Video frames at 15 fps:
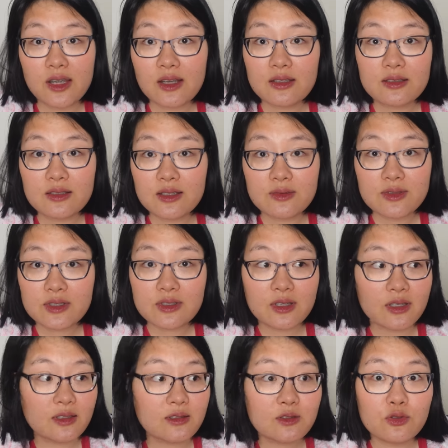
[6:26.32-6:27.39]
yeah,
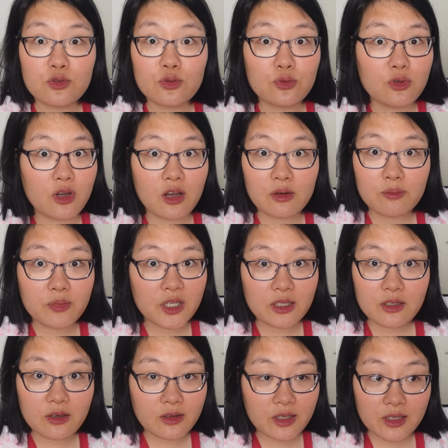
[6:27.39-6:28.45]
seriously, do not
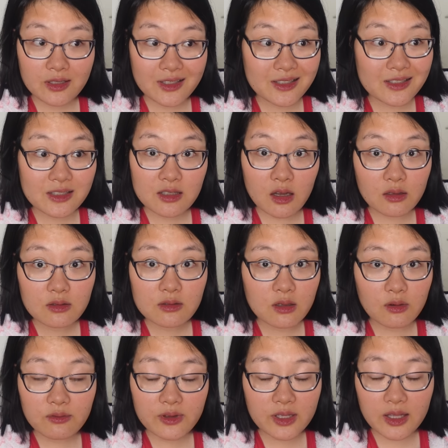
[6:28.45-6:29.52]
beat your kid. It's not
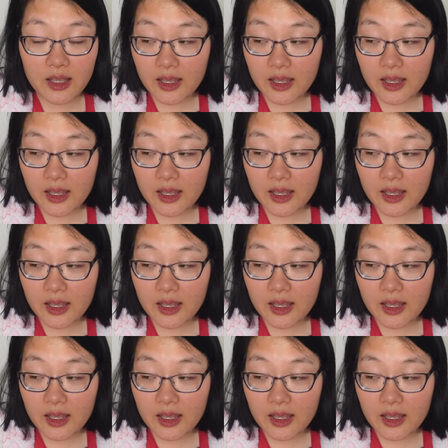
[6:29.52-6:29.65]
solving